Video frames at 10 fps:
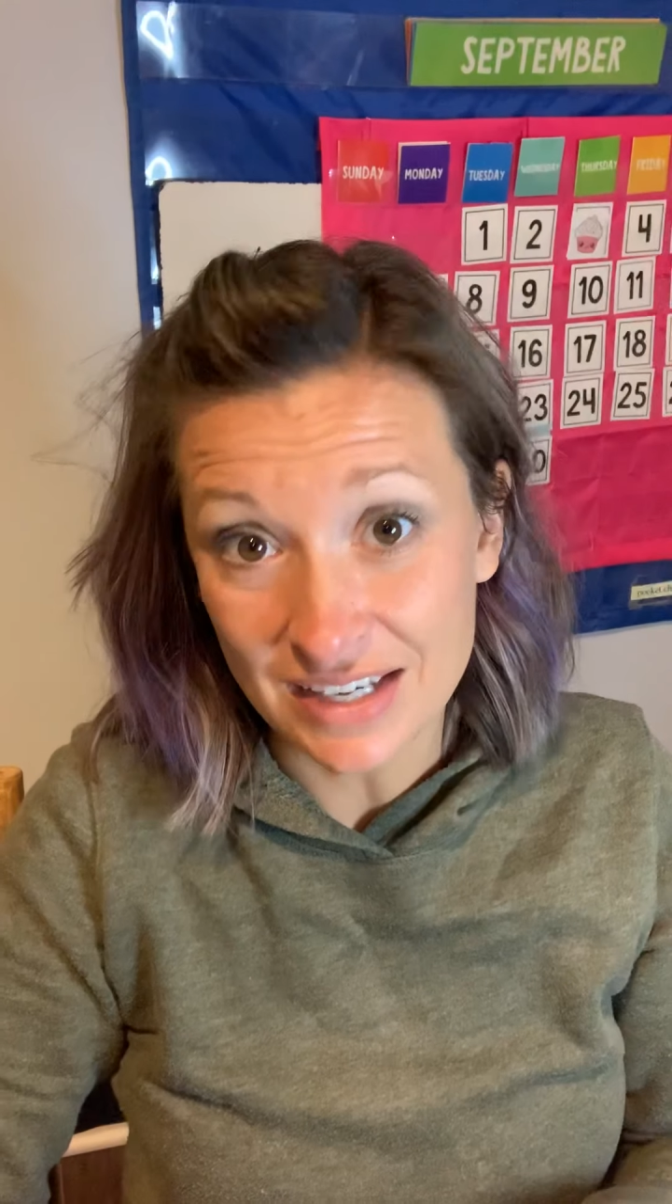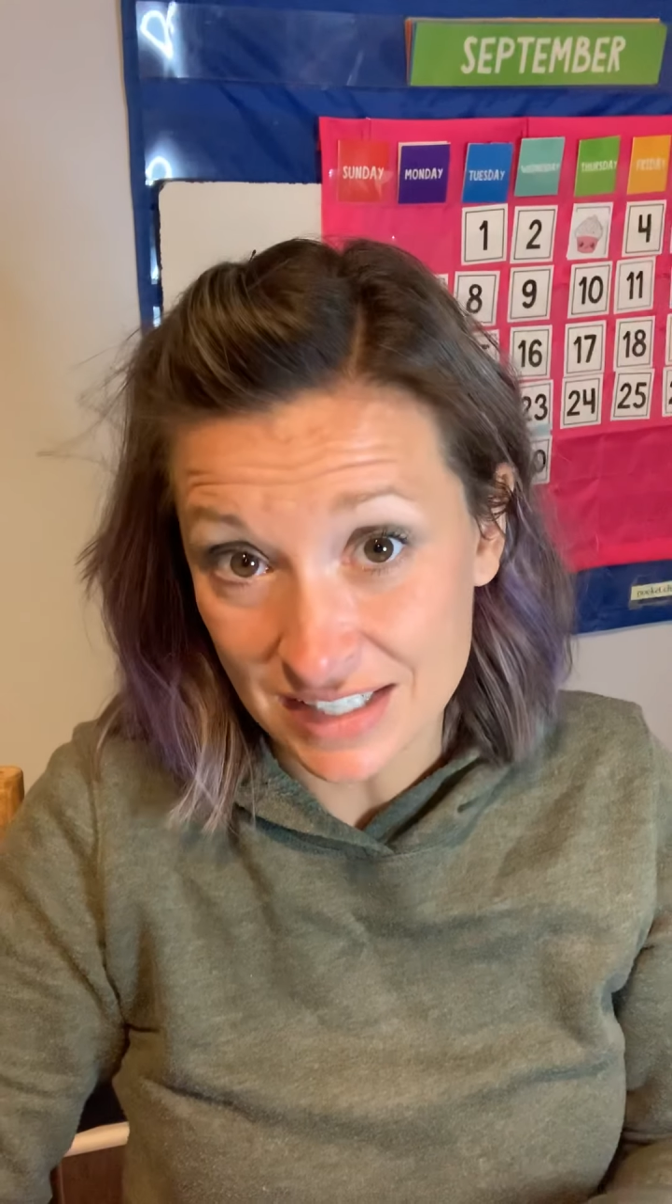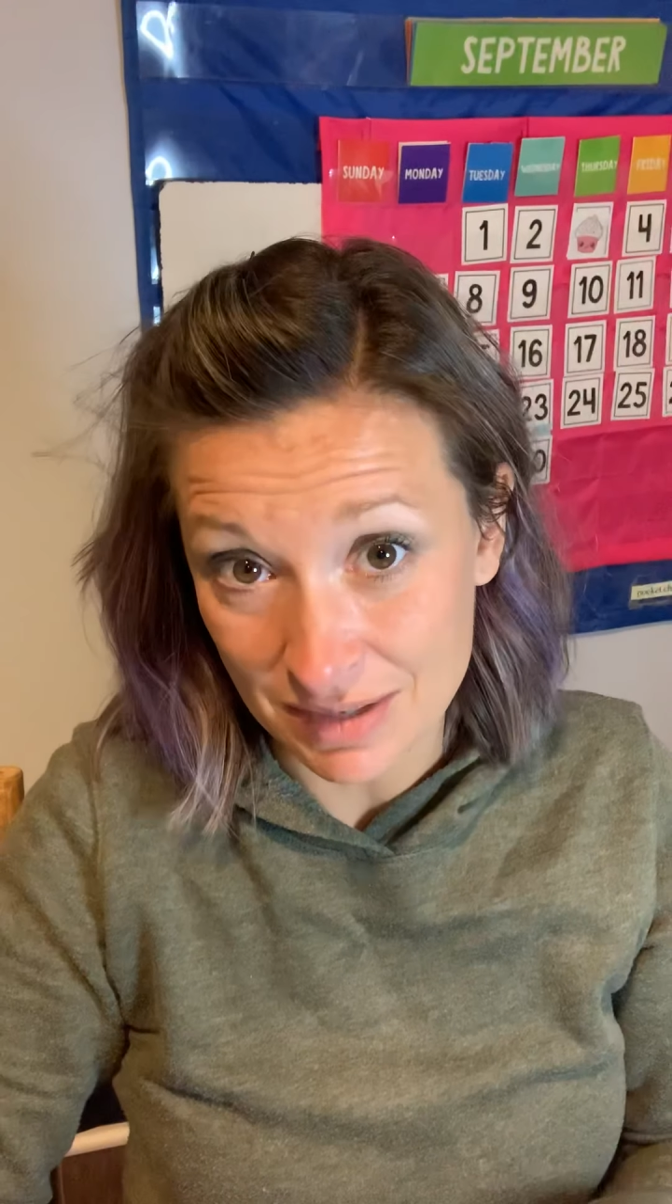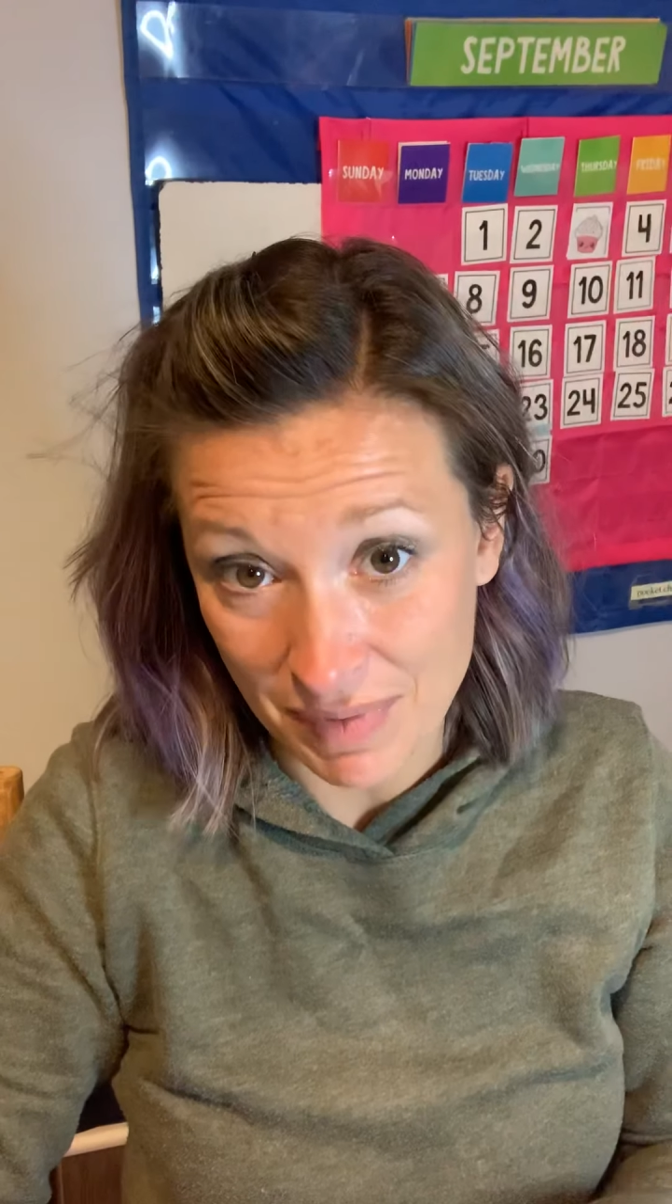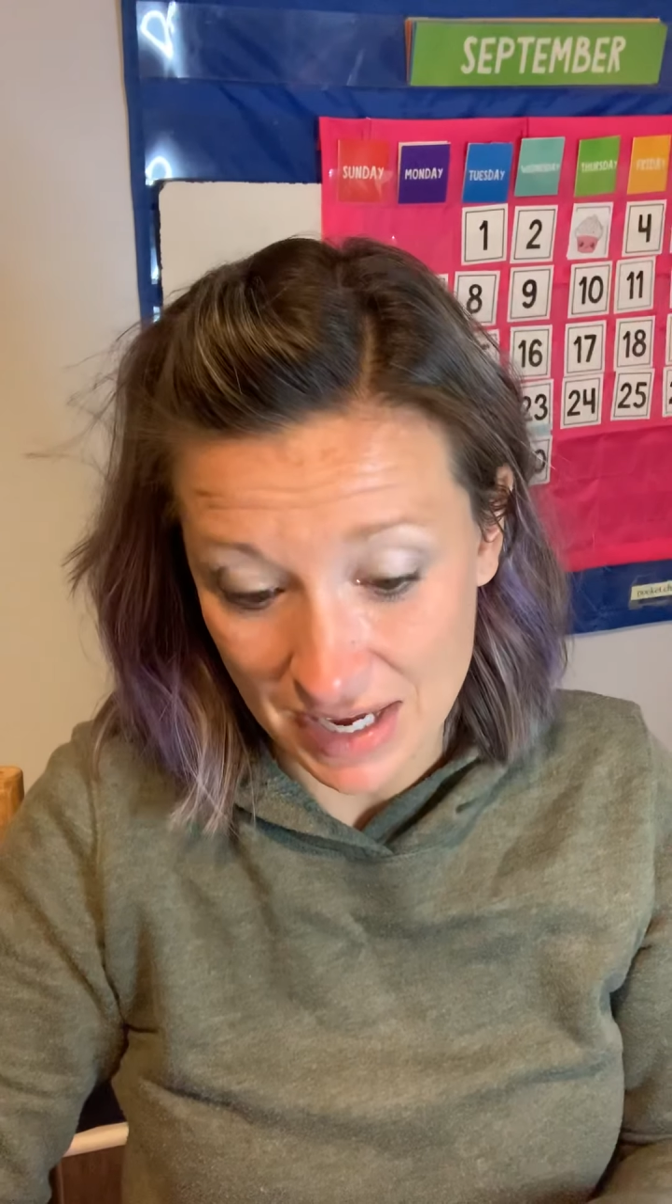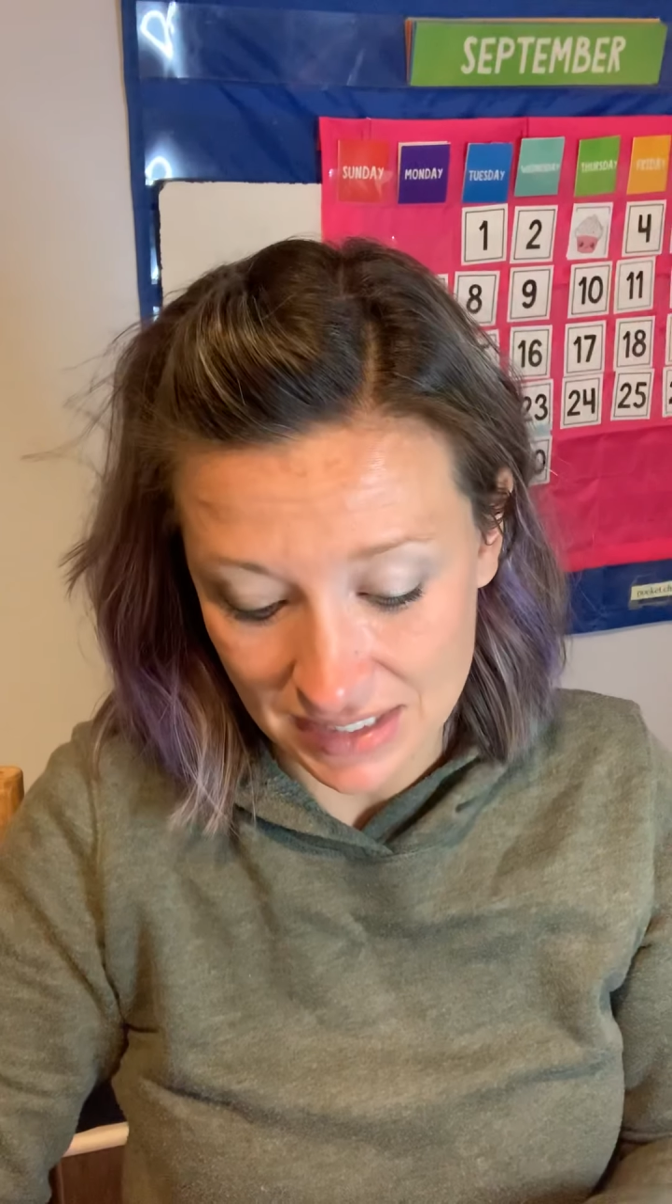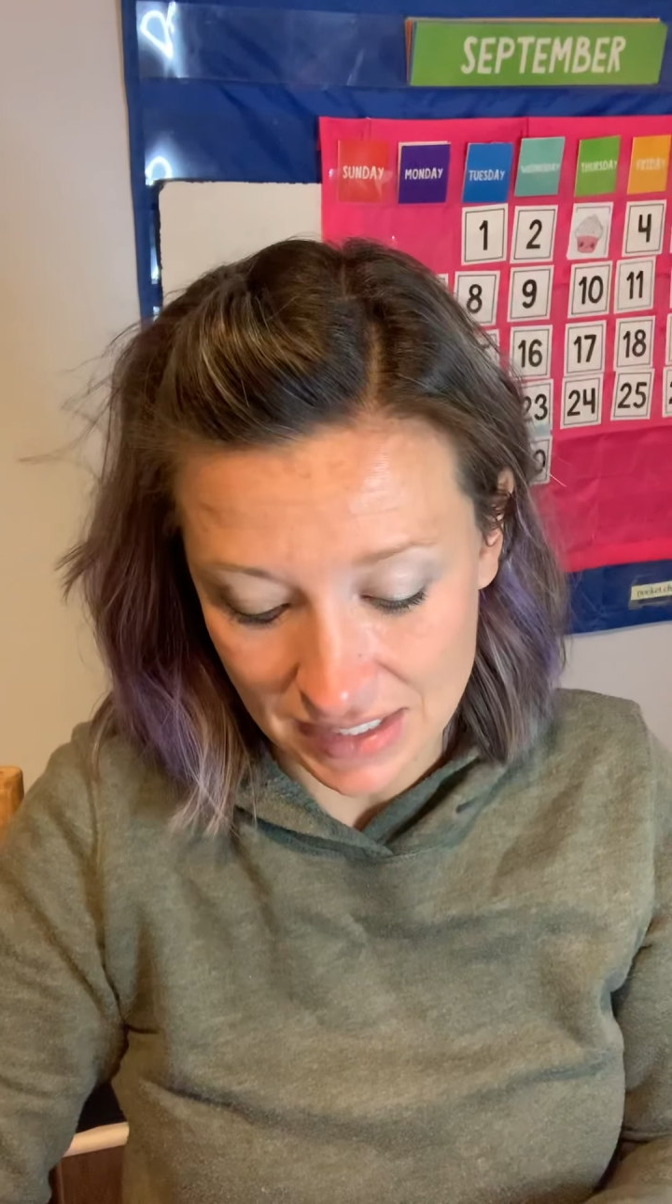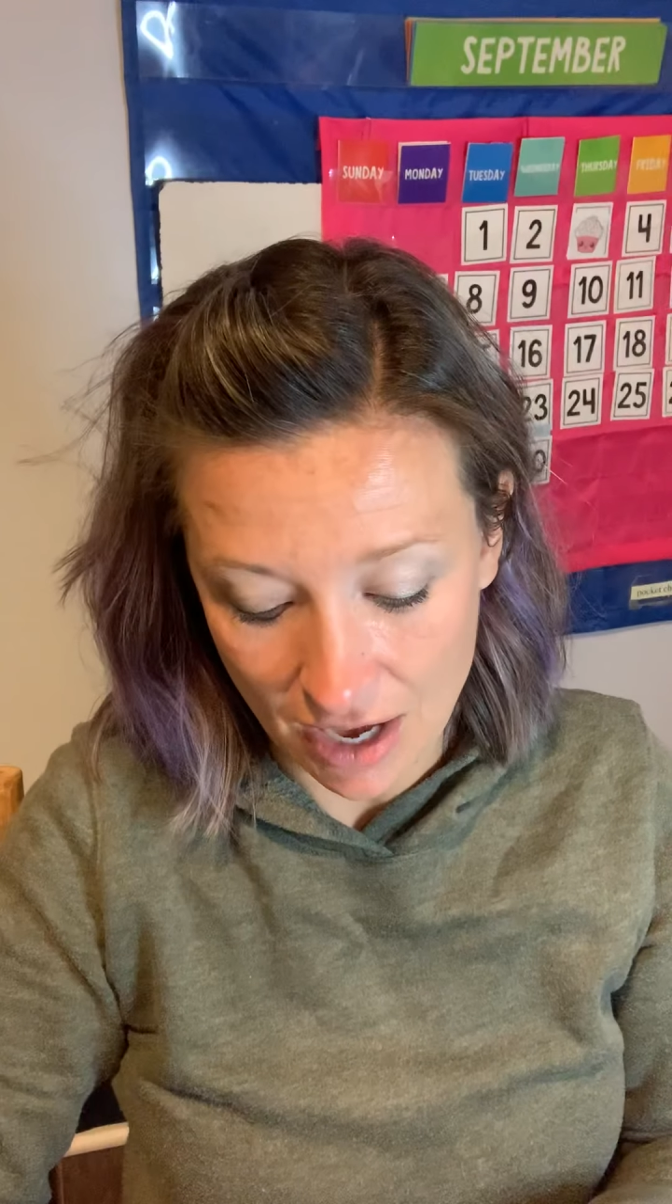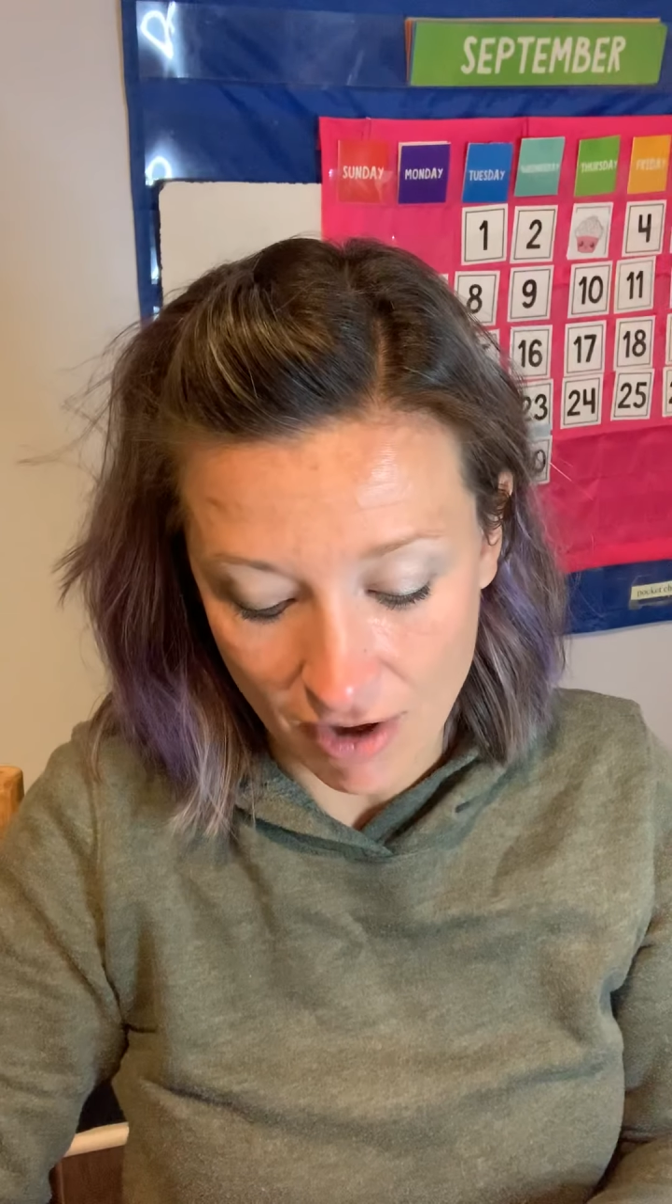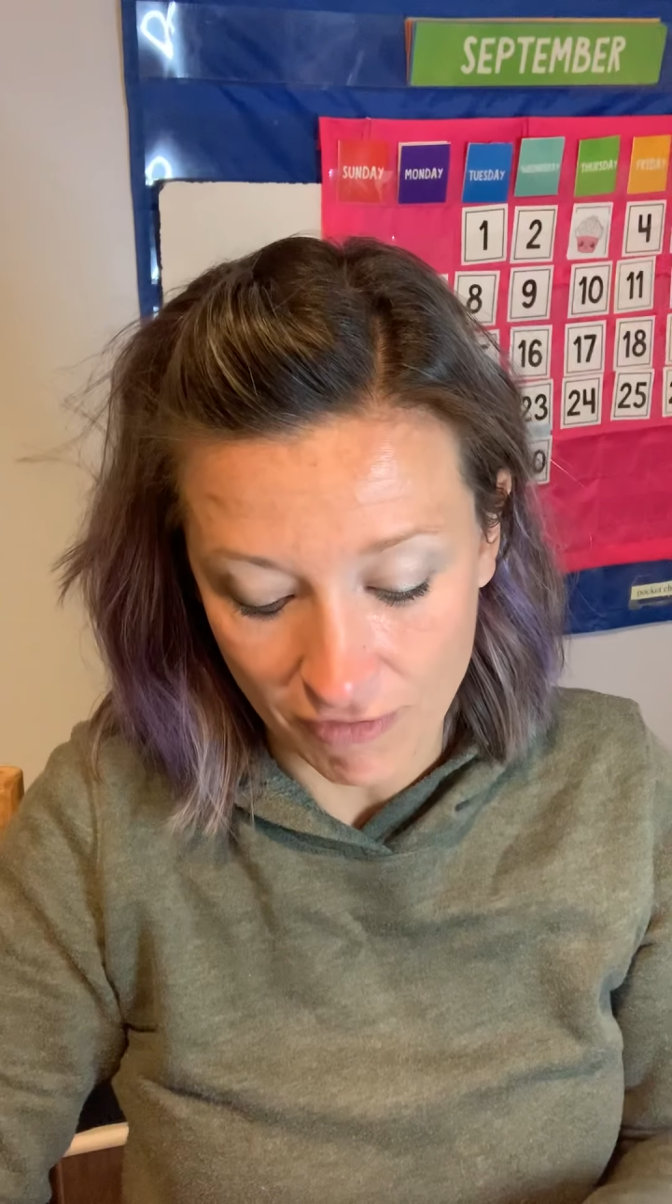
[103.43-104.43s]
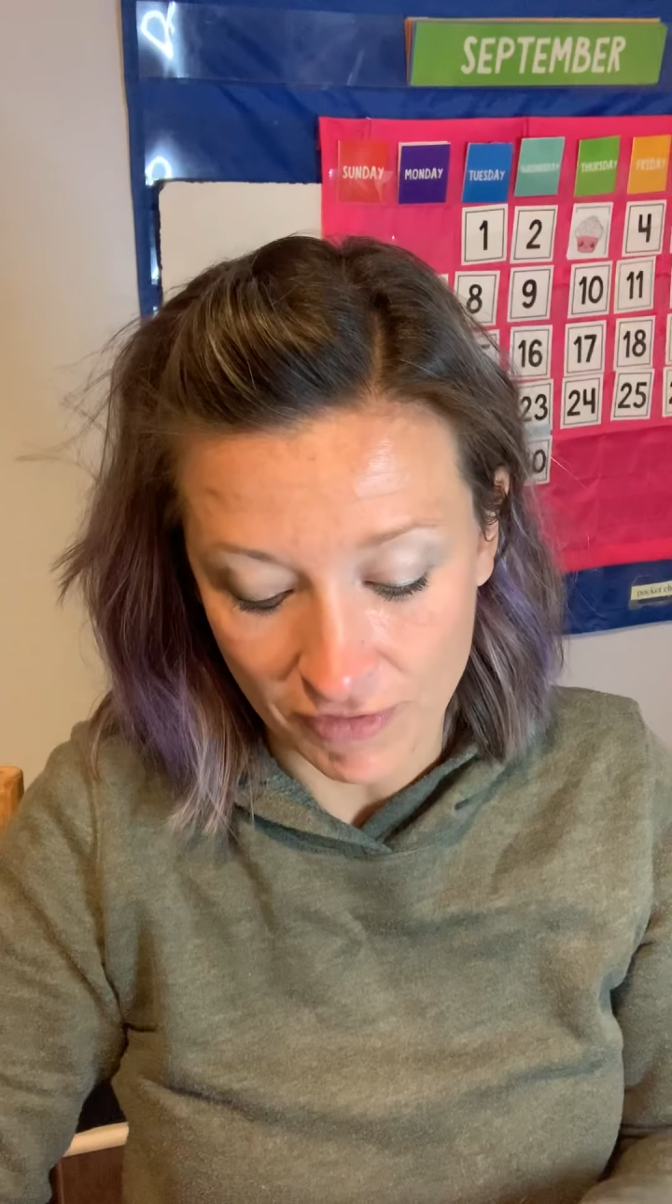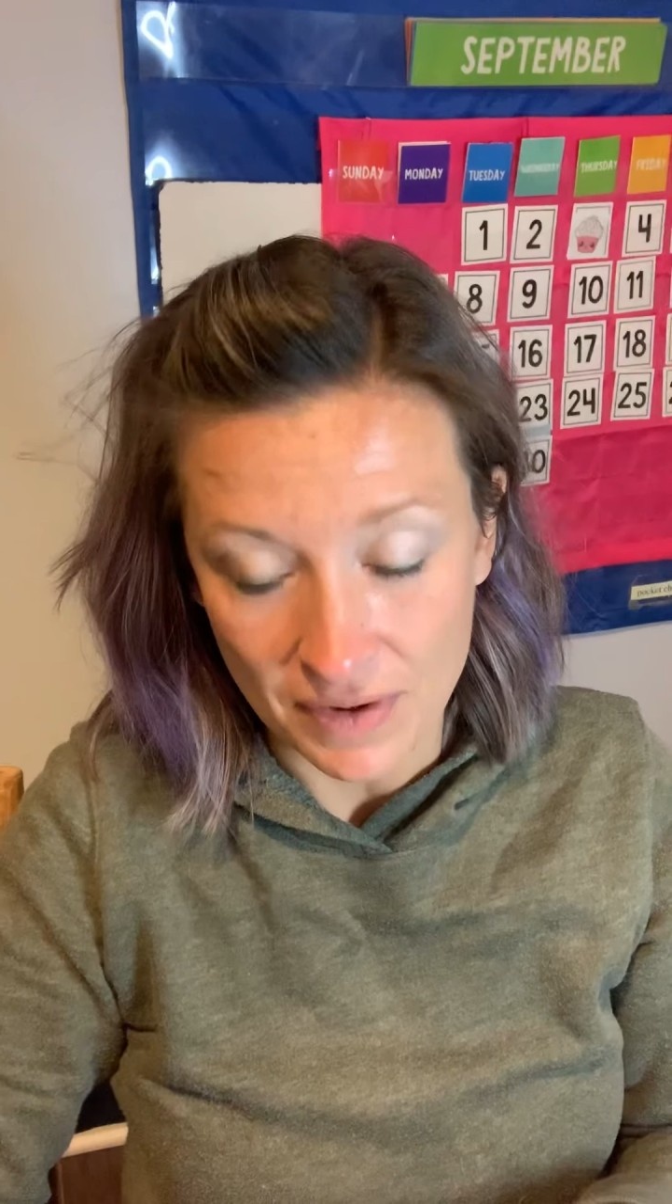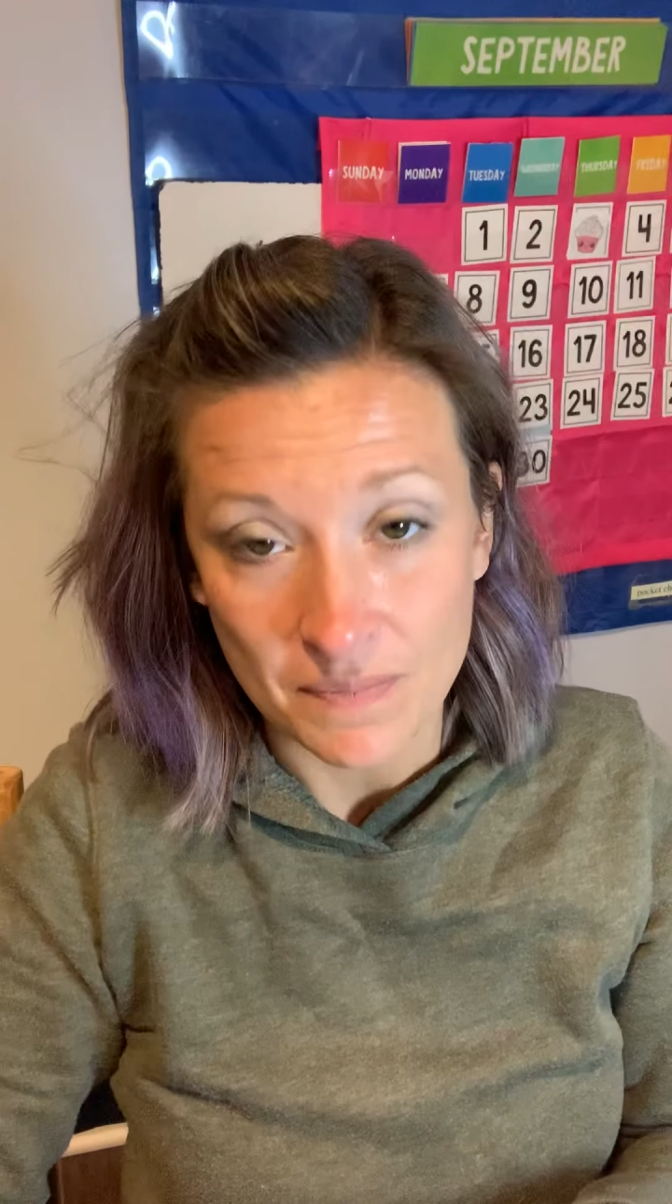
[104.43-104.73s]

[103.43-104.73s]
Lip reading: to myself,